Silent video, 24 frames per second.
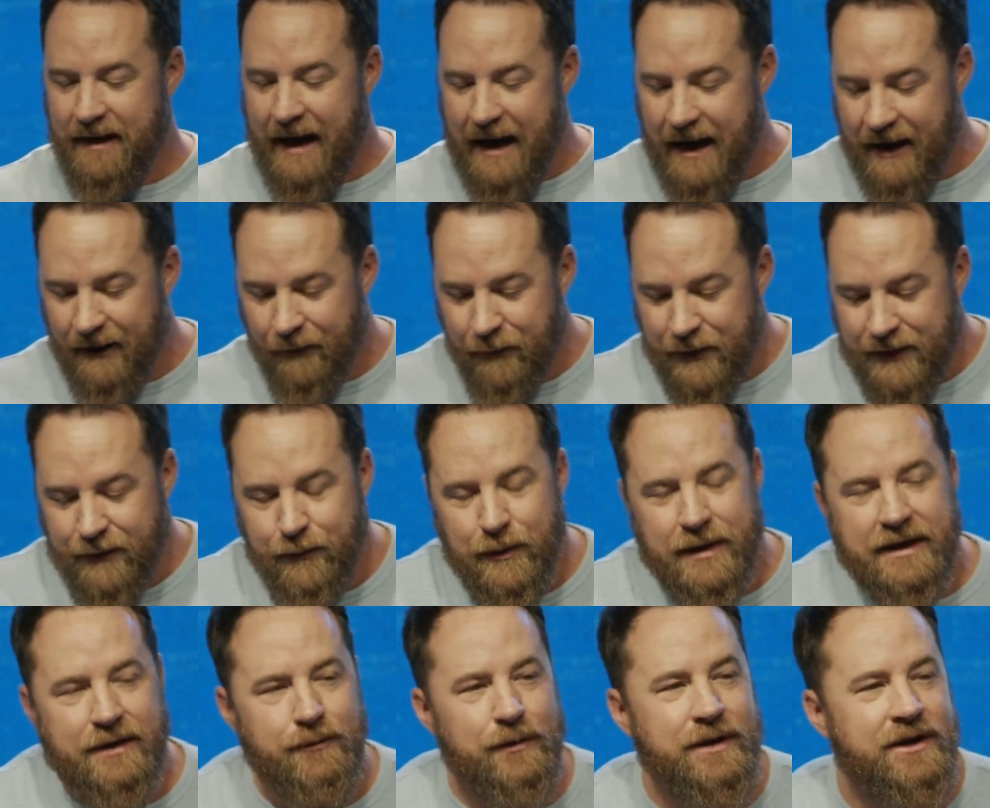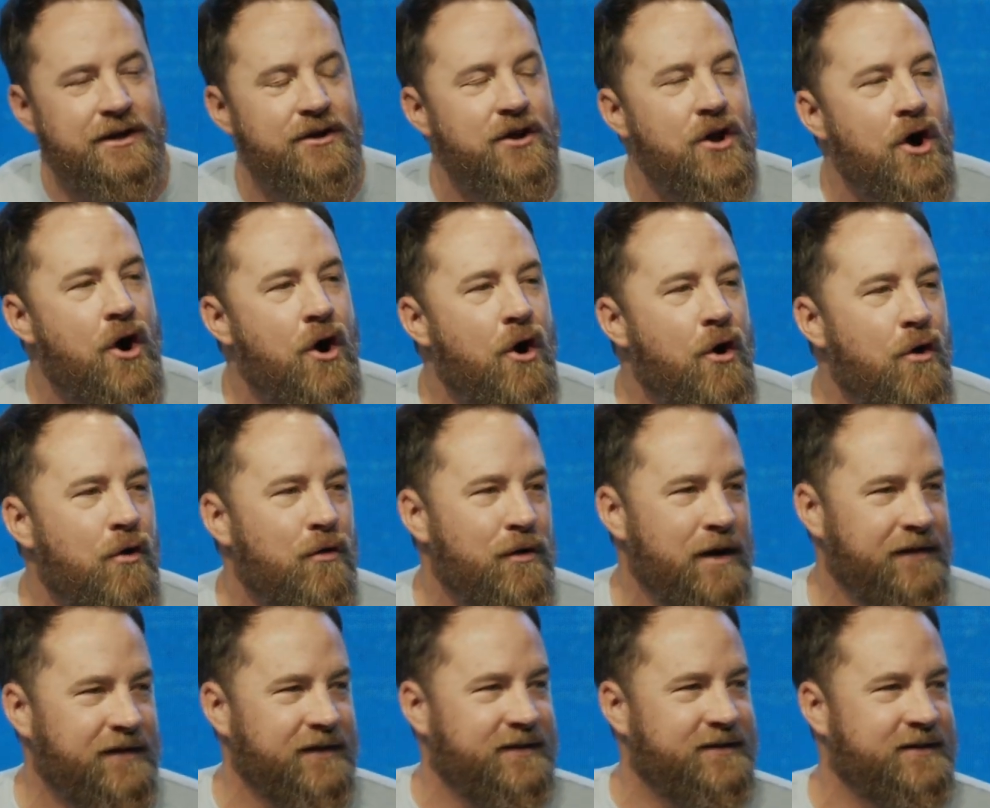I, we, we, we
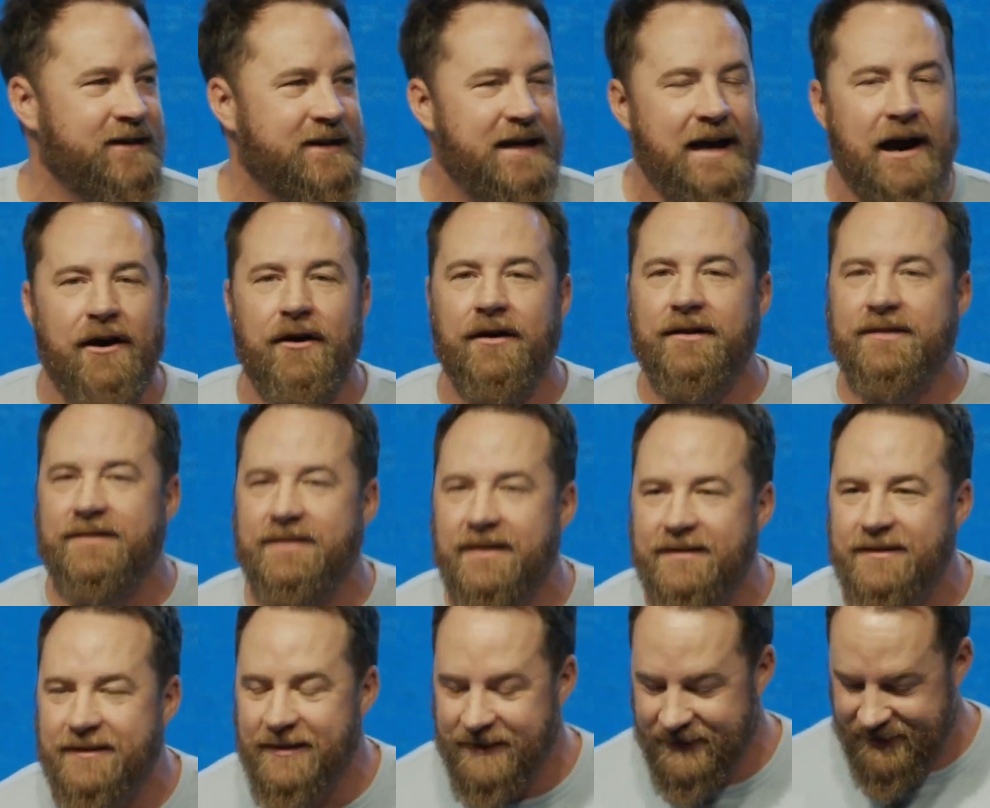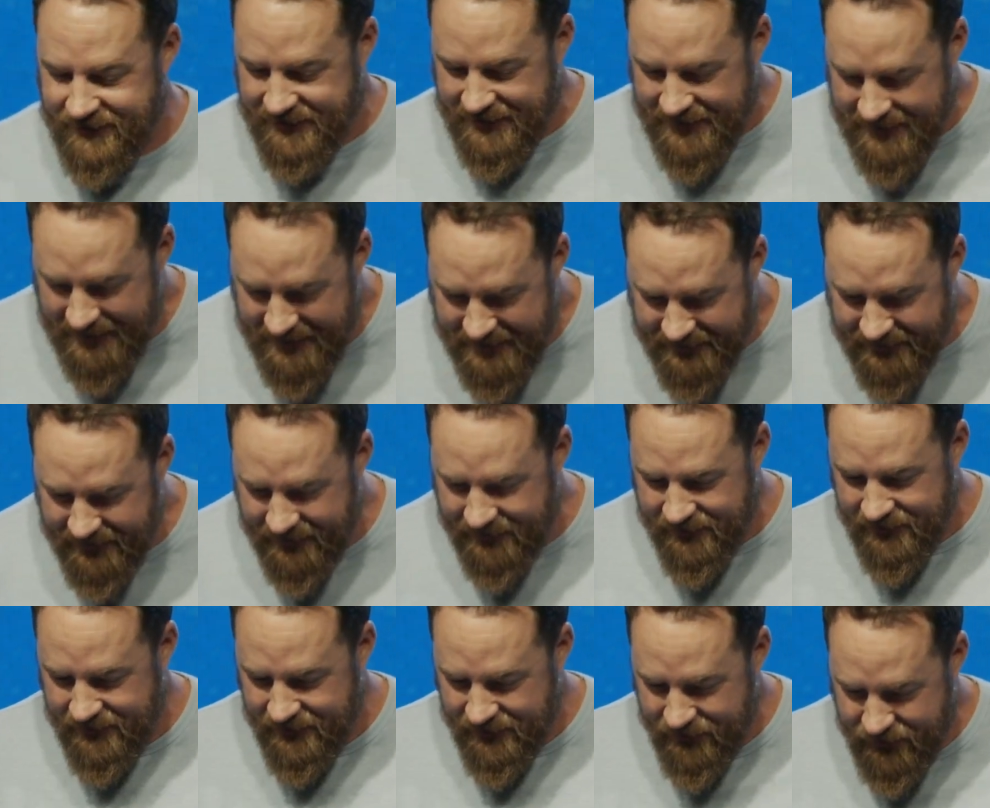know at the city our existence
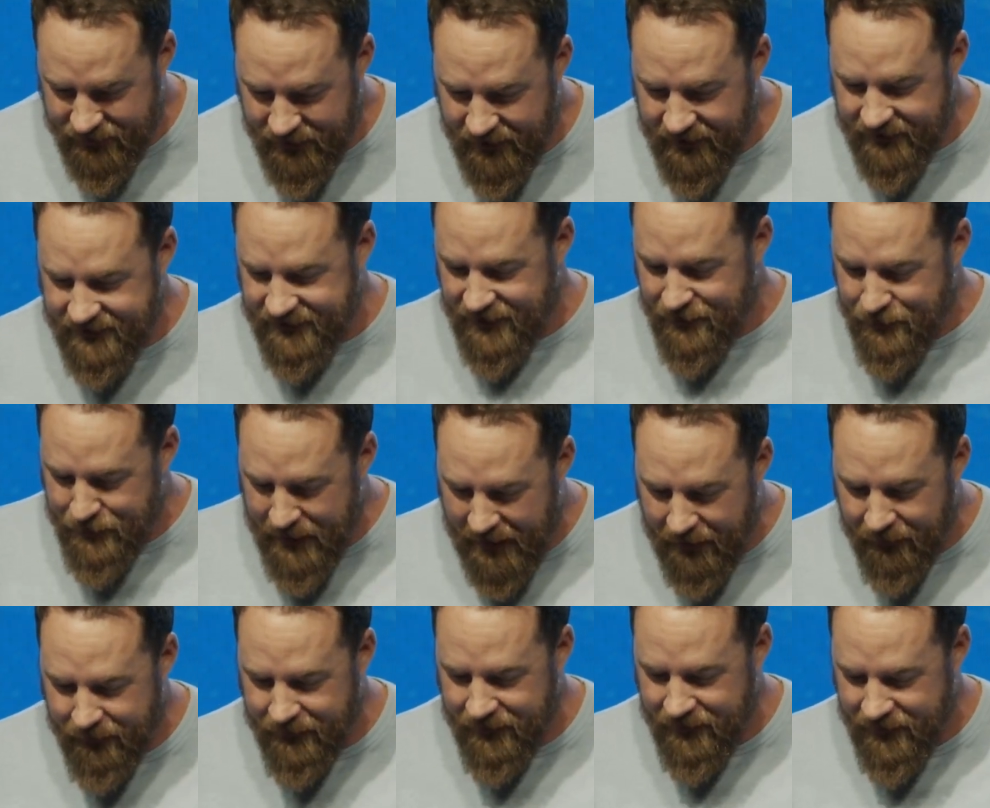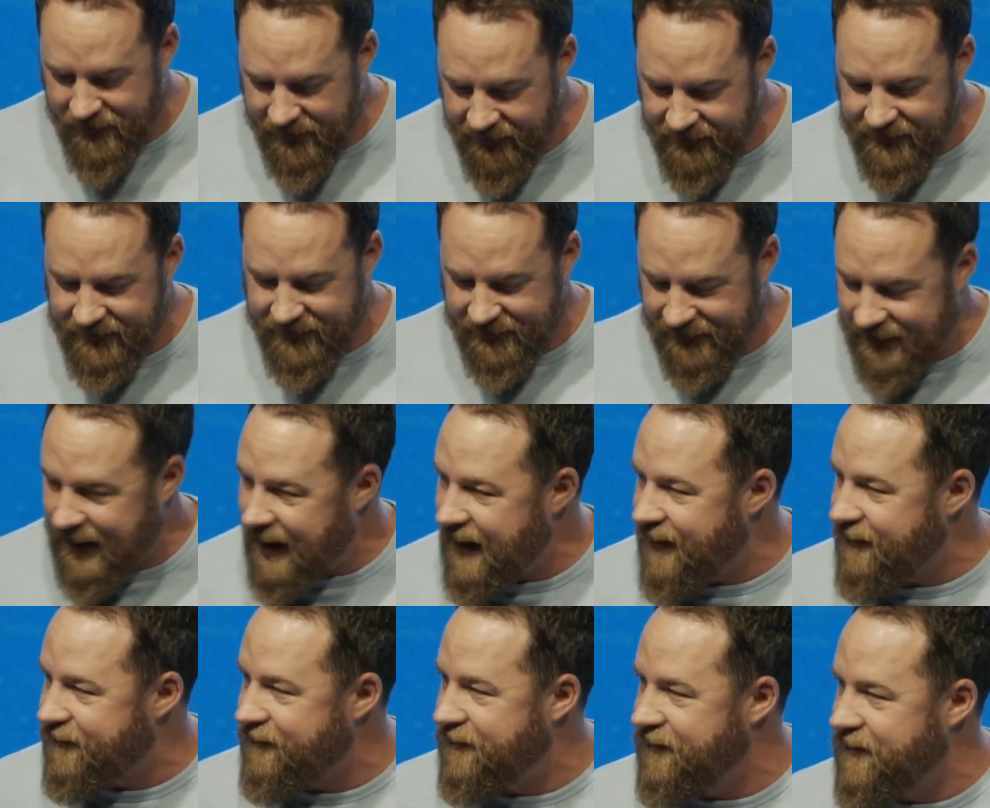isn't just about this
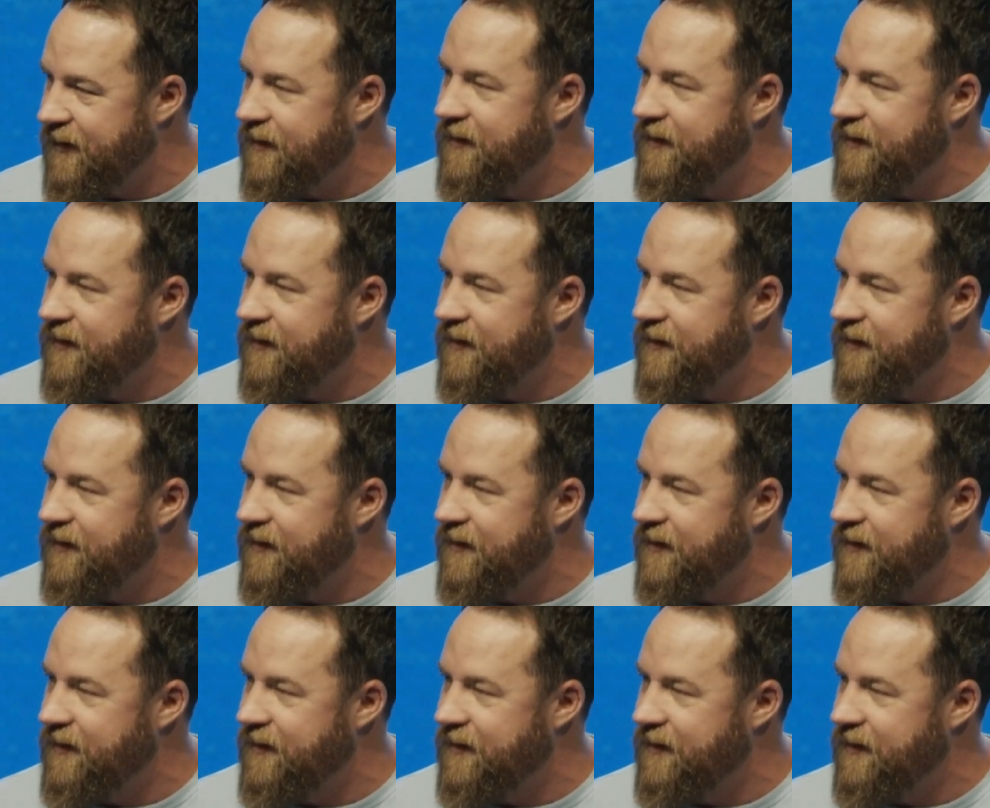life.